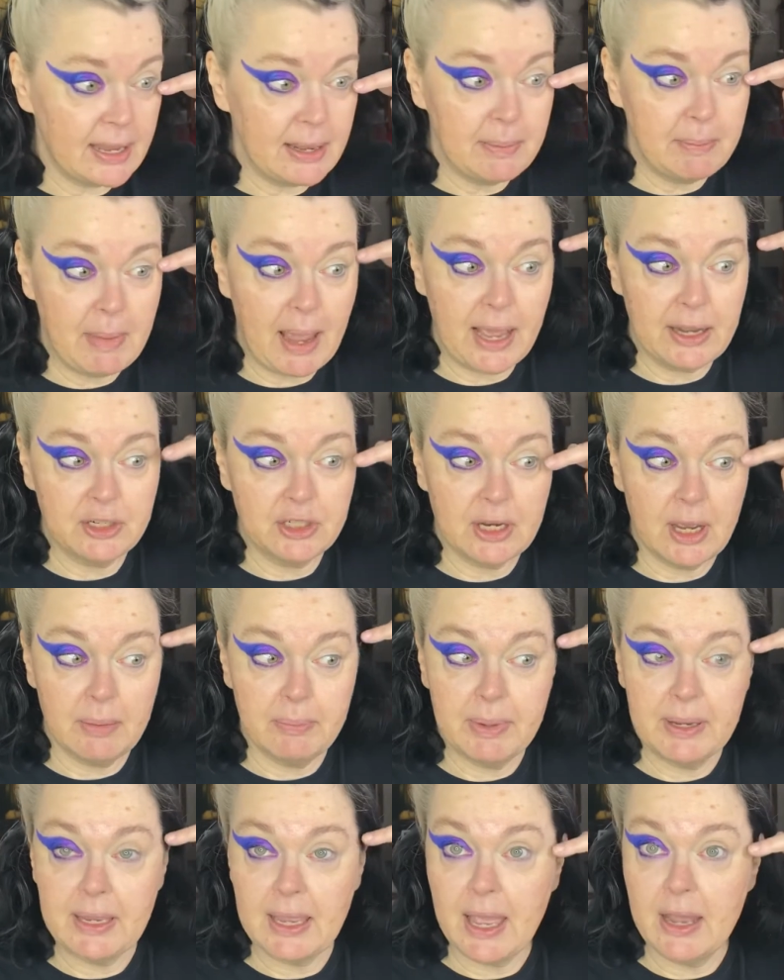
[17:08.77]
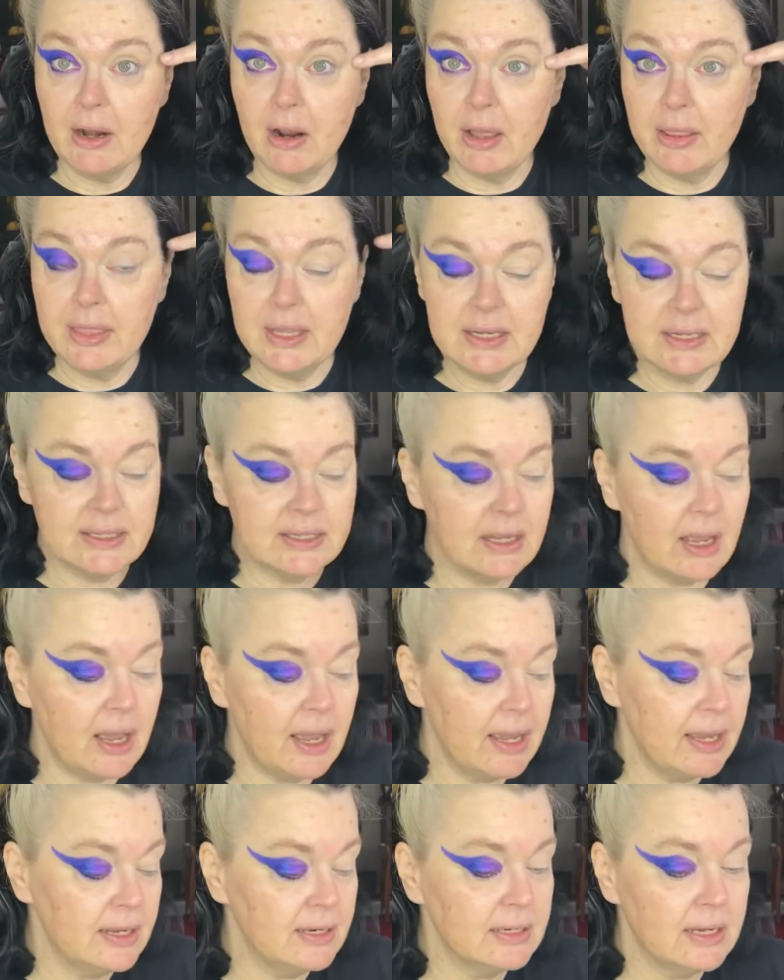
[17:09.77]
match up again on this
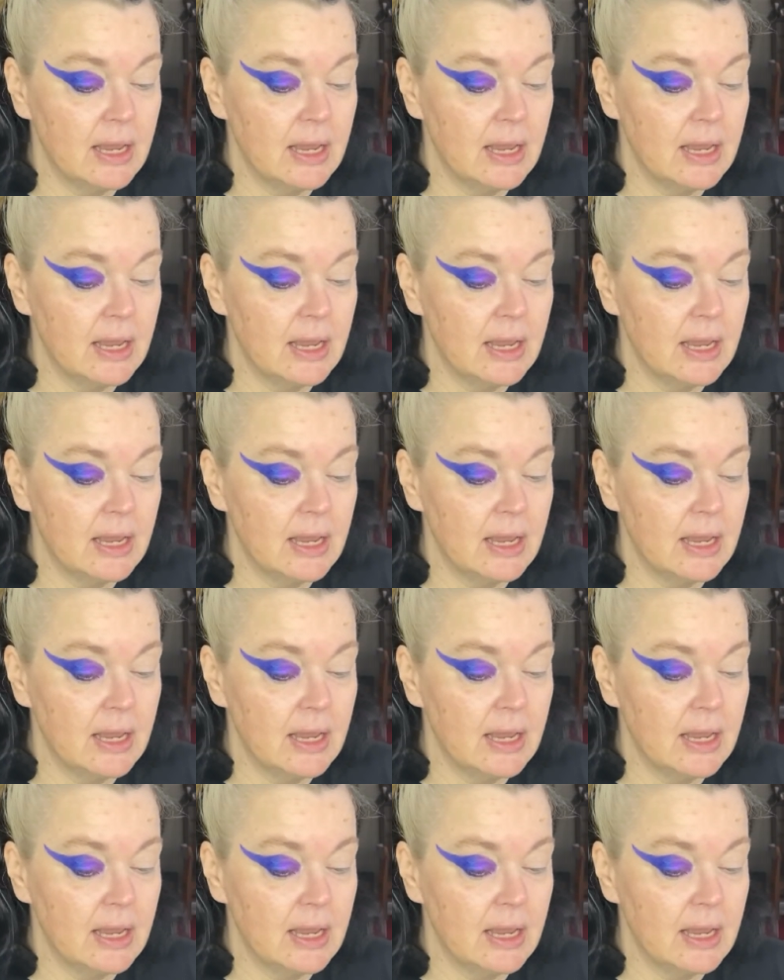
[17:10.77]
side